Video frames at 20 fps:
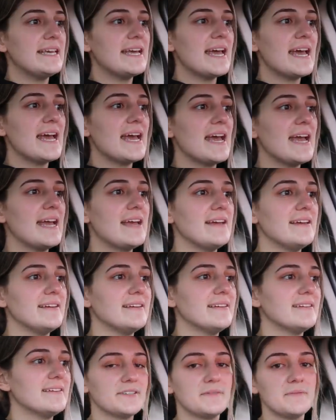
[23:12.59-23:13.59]
Yay.
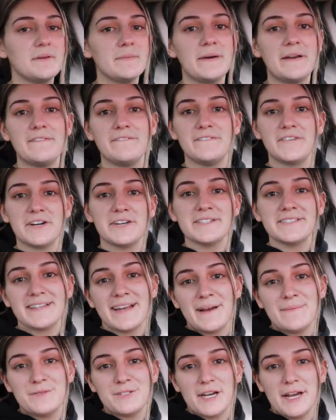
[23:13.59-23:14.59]
It's gonna be my first
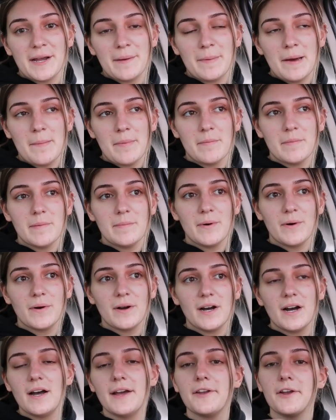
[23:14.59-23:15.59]
time trying a peppermint
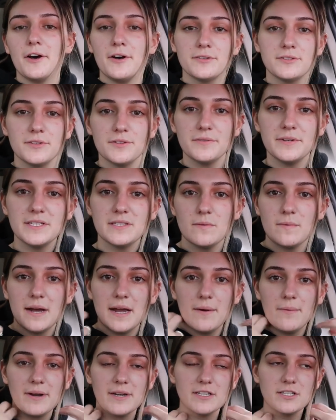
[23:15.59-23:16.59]
mocha, and also the reason
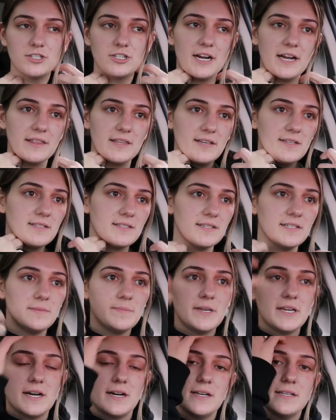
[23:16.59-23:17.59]
why I wanted to try this is
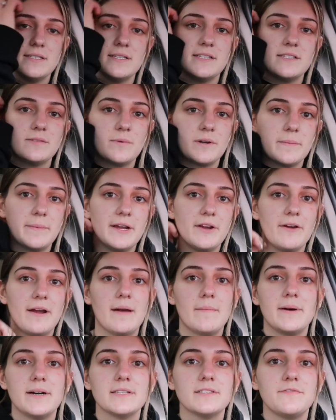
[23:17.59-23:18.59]
because it's one of my
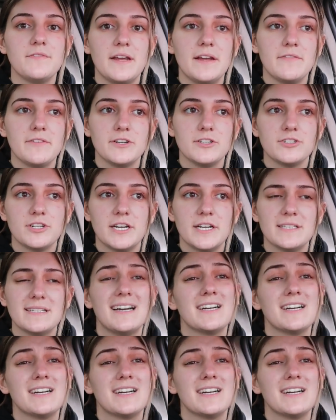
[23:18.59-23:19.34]
grandma's favorite drinks.